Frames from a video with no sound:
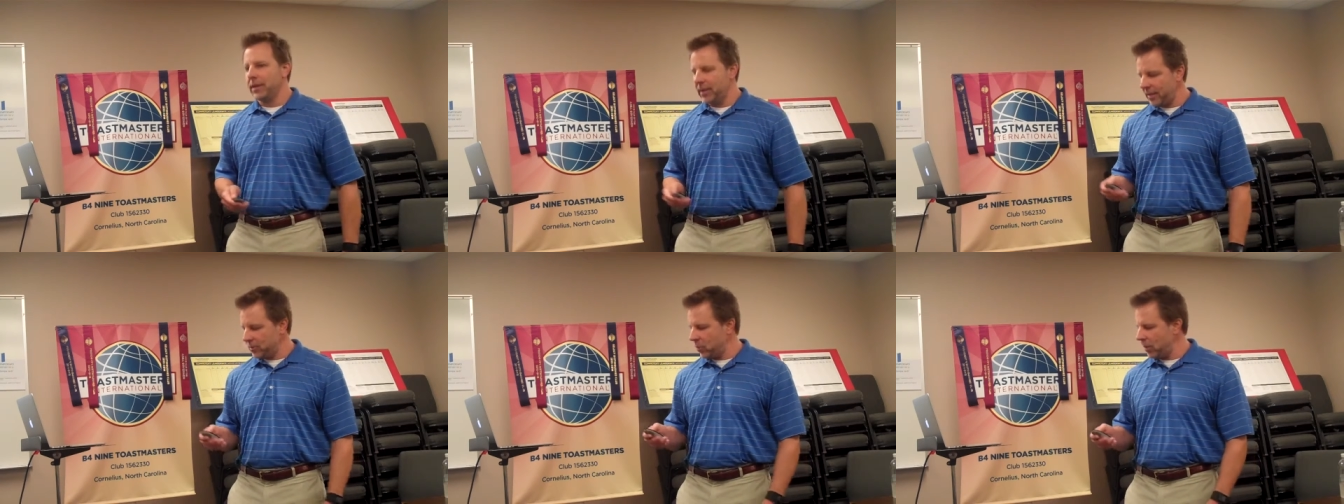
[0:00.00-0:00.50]

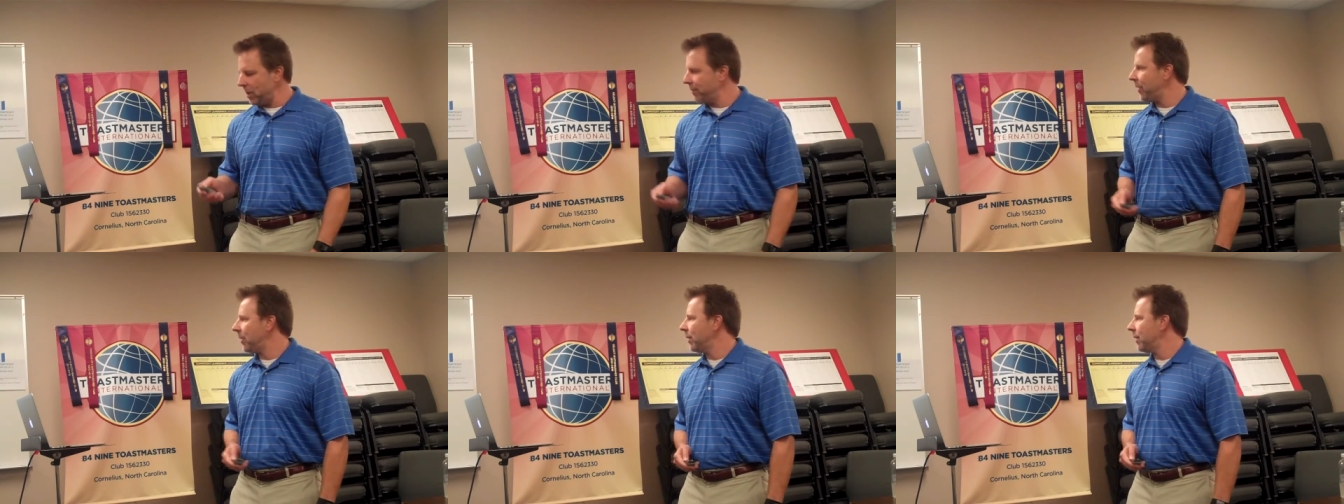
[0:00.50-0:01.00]
That's one
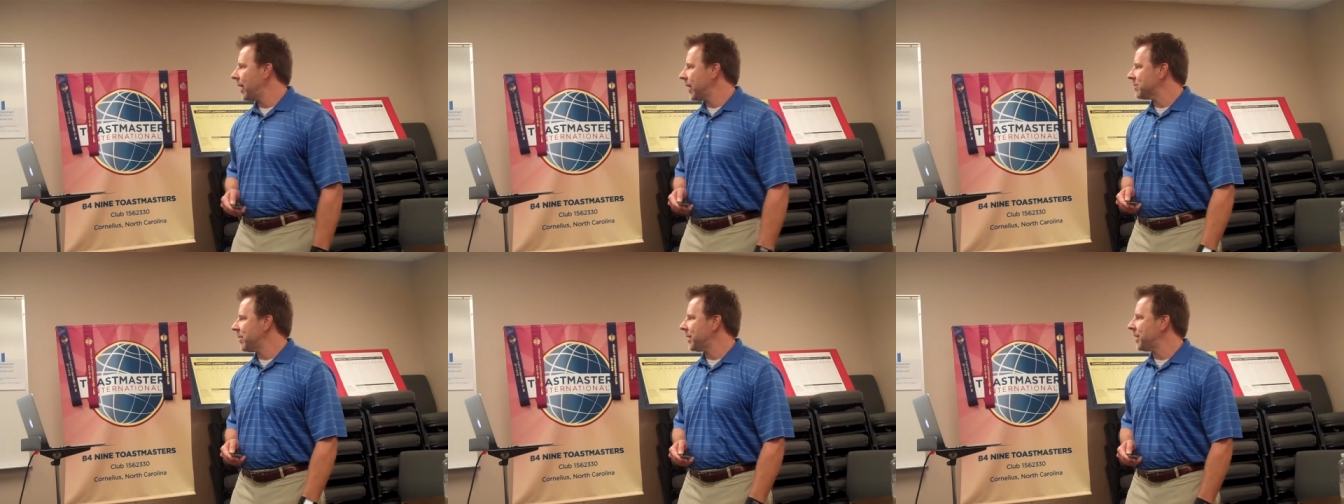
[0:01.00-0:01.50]
of your
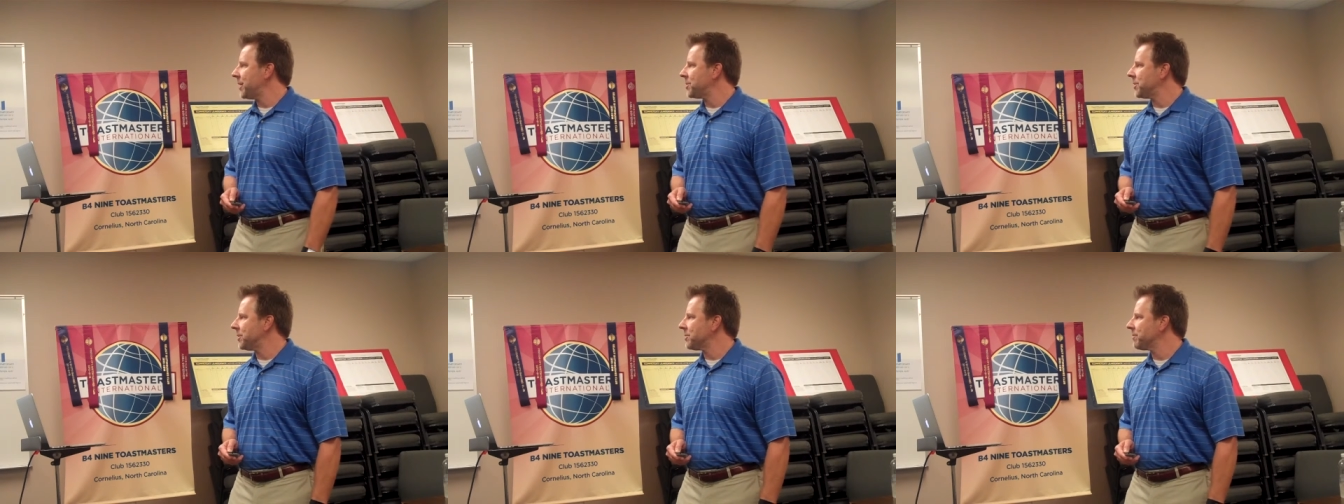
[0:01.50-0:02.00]

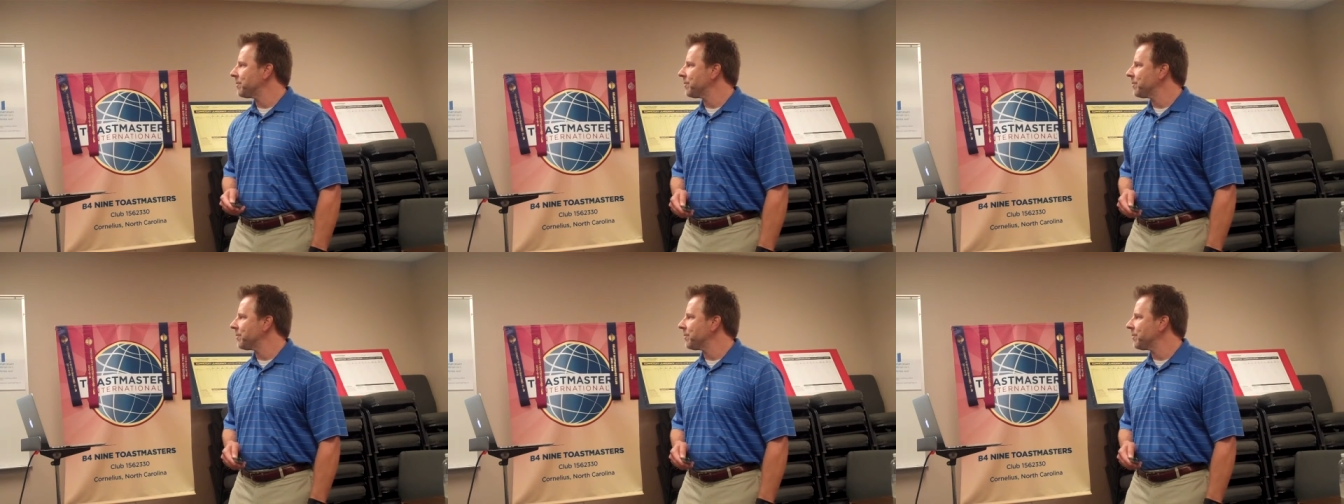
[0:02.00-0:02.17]
expectations.